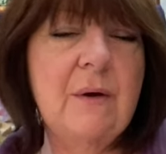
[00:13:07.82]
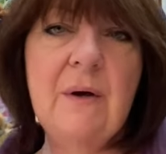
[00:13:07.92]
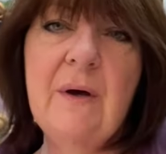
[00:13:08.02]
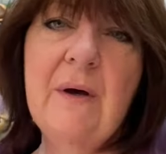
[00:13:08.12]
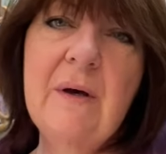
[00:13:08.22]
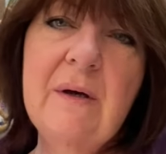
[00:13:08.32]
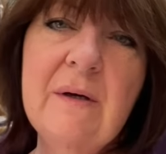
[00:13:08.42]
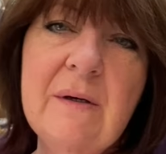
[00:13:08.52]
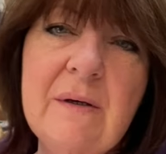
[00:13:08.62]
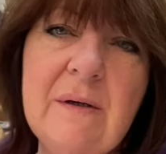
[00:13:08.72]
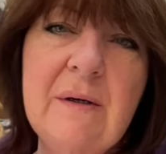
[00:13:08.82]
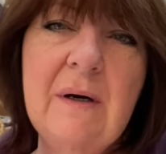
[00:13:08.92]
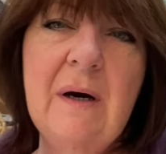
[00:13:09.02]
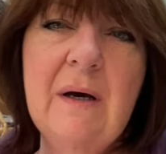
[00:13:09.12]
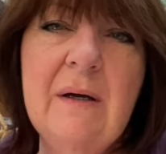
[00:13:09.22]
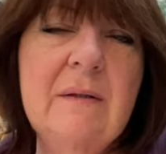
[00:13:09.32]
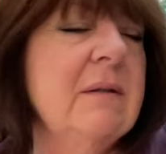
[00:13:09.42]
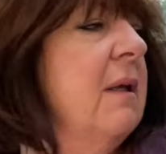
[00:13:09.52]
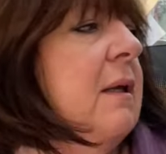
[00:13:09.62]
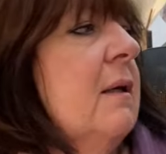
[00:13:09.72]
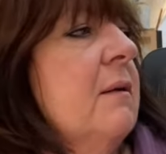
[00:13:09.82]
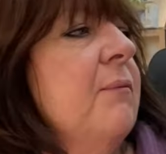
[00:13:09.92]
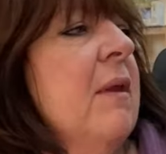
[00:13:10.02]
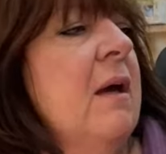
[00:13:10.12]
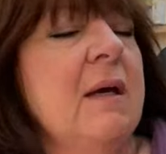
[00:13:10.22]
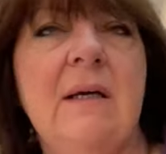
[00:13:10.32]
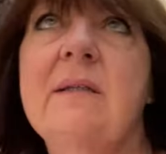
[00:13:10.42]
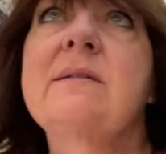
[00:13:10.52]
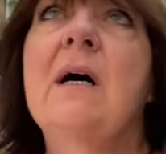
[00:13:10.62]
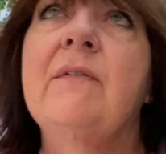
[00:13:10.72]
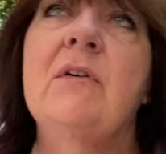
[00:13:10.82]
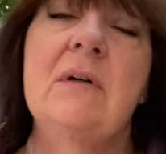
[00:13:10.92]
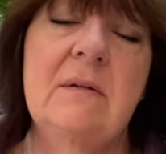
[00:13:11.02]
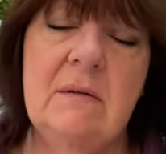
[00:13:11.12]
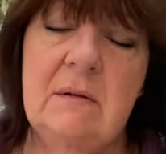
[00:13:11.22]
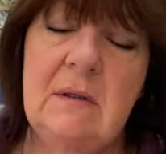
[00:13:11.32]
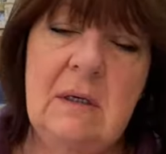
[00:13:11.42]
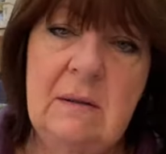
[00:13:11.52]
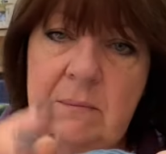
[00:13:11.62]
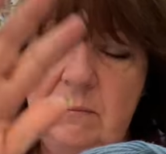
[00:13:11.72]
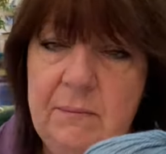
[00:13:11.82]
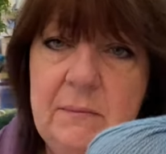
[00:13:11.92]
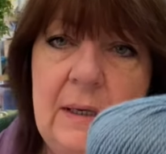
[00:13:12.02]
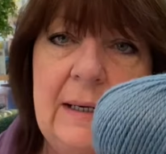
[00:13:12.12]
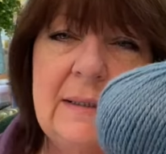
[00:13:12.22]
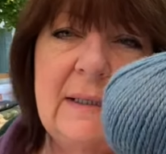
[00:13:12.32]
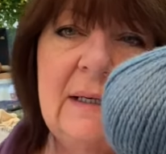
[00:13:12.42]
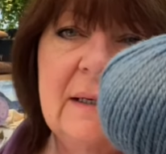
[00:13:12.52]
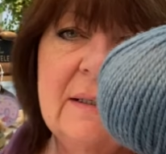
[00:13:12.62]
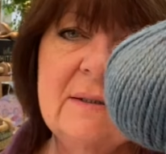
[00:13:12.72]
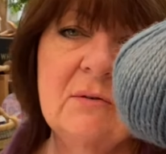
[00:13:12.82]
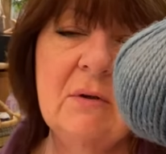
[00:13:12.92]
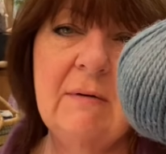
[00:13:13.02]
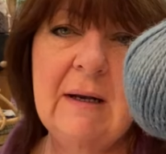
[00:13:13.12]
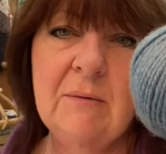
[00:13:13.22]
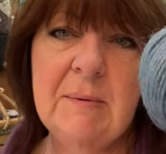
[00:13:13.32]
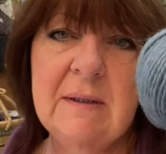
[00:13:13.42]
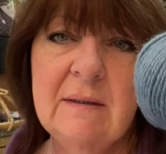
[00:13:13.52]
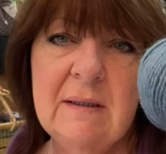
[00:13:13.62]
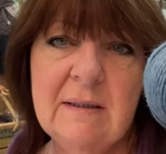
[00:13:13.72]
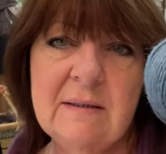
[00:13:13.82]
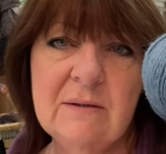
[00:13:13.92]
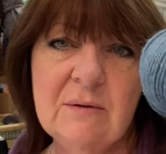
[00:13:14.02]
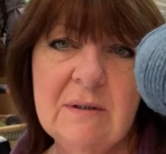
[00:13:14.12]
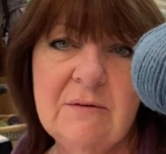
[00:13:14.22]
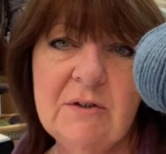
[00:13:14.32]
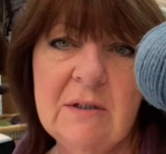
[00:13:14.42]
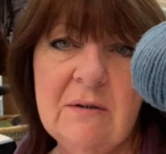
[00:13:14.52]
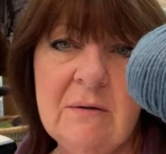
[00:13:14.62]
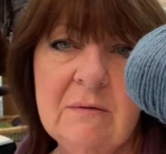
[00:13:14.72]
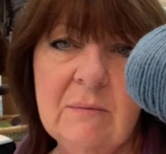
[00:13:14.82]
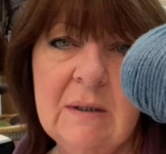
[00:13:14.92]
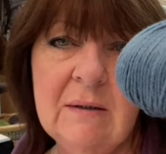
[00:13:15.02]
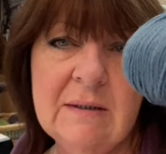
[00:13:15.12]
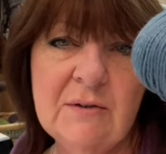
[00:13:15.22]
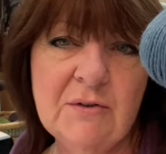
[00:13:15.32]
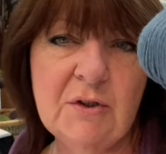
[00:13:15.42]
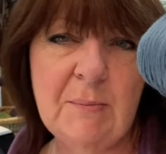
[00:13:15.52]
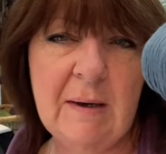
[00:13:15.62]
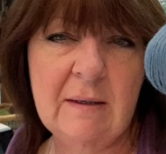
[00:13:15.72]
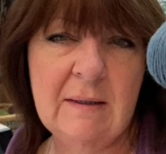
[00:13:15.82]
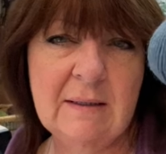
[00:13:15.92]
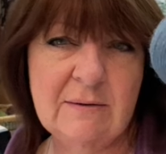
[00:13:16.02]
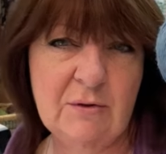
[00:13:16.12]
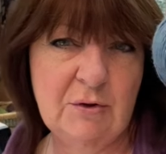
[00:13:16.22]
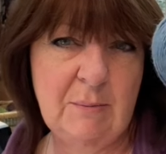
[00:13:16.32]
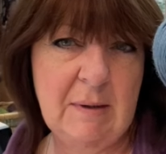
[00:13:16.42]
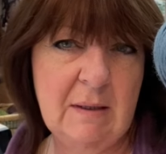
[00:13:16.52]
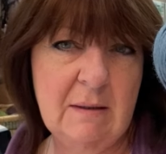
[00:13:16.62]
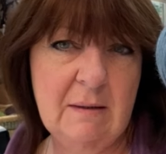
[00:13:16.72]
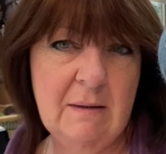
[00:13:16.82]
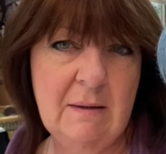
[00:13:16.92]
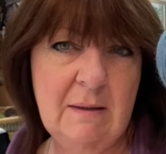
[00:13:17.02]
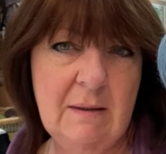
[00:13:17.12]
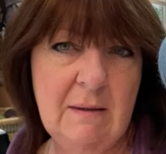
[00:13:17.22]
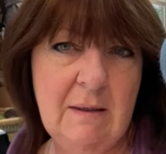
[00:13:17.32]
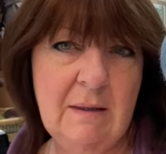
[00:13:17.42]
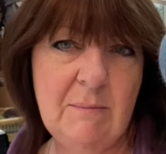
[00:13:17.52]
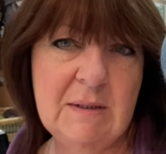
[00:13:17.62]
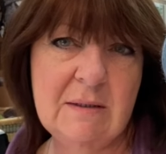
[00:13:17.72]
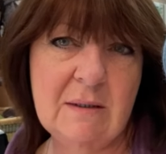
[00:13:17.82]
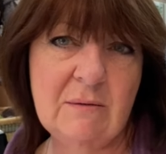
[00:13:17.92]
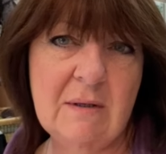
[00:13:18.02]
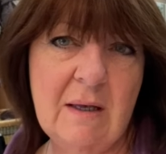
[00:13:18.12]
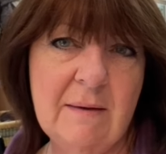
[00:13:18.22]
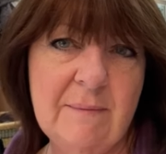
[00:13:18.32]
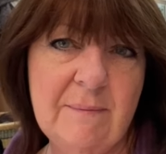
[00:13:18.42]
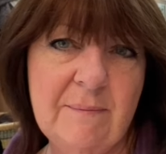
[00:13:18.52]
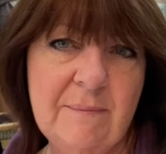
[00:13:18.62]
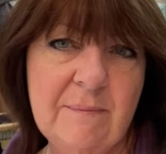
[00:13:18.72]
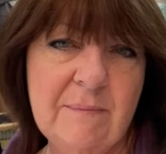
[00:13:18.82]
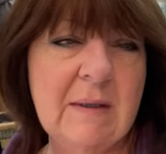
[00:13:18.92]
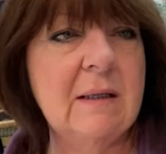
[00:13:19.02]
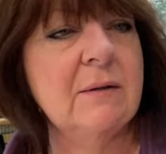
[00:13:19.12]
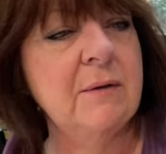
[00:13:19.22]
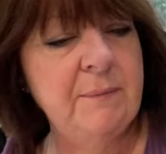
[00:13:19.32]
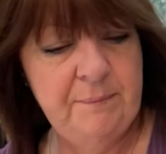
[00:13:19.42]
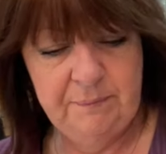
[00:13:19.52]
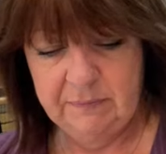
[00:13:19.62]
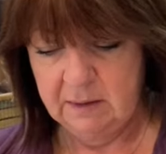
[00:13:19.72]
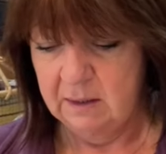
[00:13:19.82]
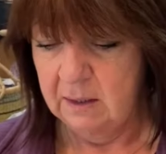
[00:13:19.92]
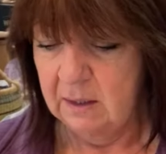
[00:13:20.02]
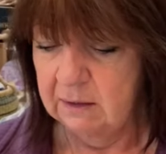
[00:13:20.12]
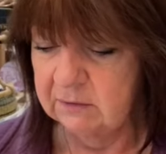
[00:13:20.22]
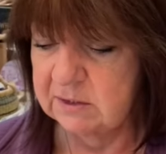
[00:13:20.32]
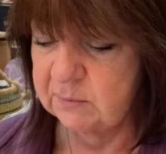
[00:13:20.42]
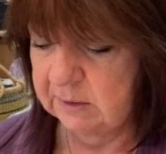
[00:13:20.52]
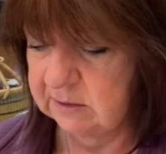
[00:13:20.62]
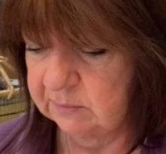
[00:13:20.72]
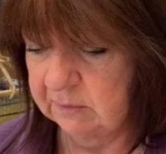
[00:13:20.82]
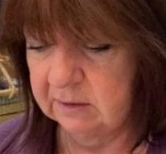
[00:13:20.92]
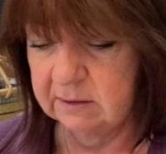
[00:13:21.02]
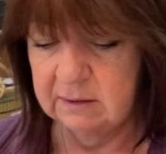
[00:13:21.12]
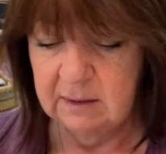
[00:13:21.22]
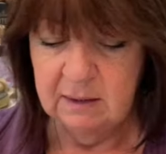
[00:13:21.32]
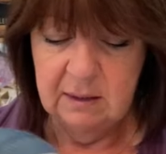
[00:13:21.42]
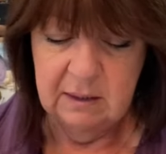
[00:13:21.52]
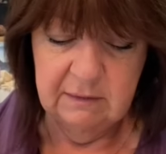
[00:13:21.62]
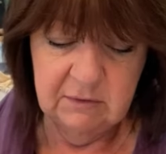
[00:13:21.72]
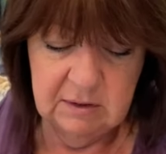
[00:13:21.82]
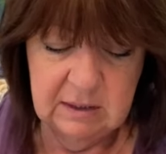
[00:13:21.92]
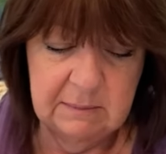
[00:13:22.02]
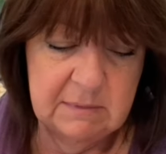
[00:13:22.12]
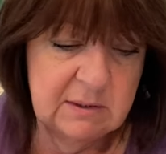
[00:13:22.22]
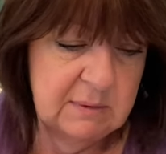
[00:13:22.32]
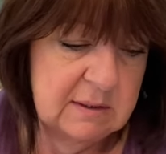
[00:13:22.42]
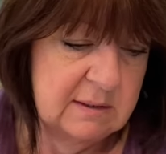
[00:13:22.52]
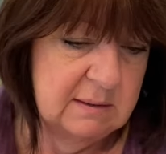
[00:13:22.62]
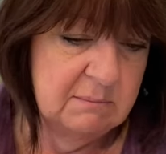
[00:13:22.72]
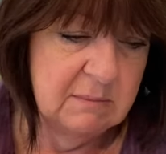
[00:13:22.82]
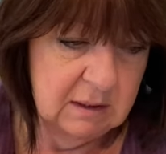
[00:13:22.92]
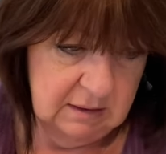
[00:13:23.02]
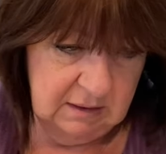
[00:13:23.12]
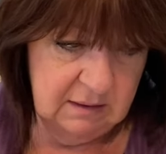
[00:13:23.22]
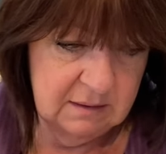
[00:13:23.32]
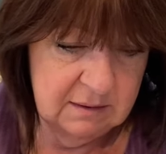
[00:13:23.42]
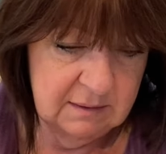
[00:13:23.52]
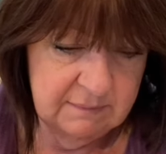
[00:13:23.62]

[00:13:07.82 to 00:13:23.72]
I can't get it. I've got LED lights all around, but they still don't show. Well, that's not too bad. That's not too bad. In the mid zone there. That'll do. I've got a sweater's worth. I've got a couple of sweaters in mind,